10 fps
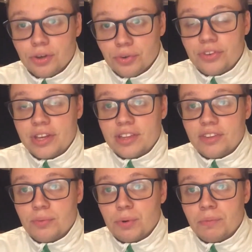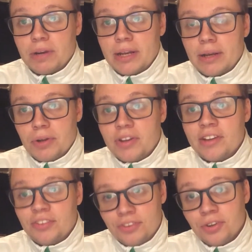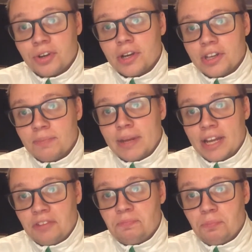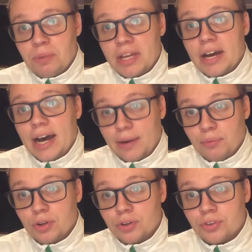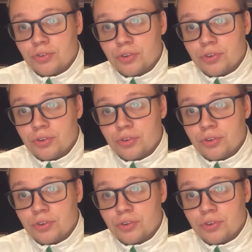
Don't take this the wrong way, but Jason Zucker is my last player I would look to